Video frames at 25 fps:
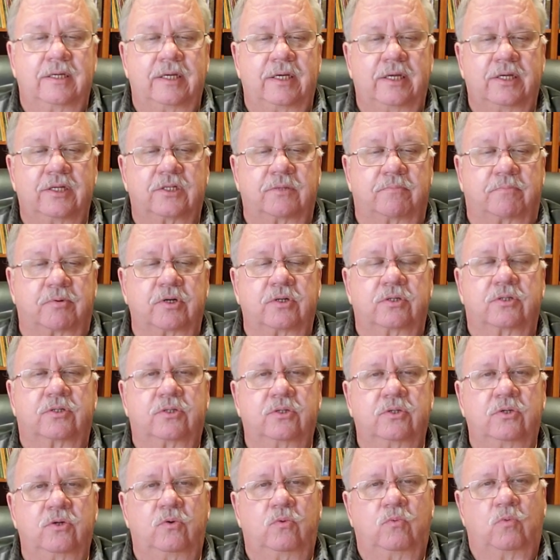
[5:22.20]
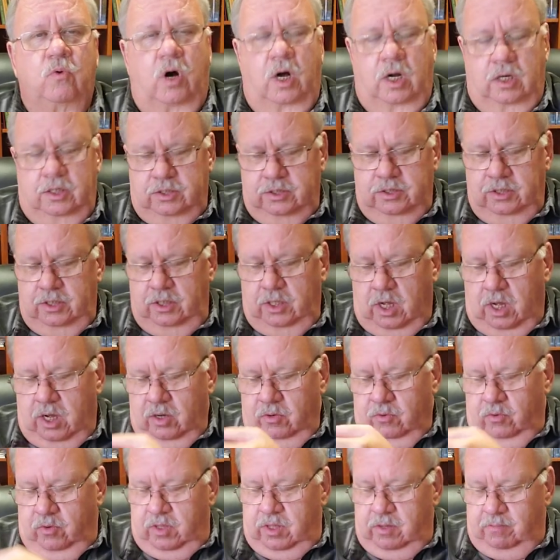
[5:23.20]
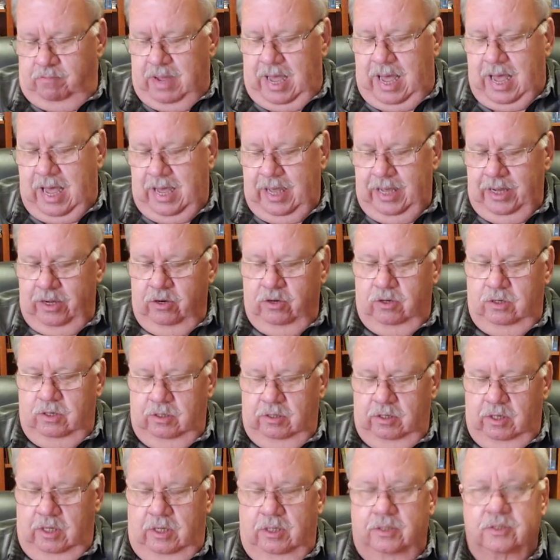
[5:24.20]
is a person who walks along with a bag or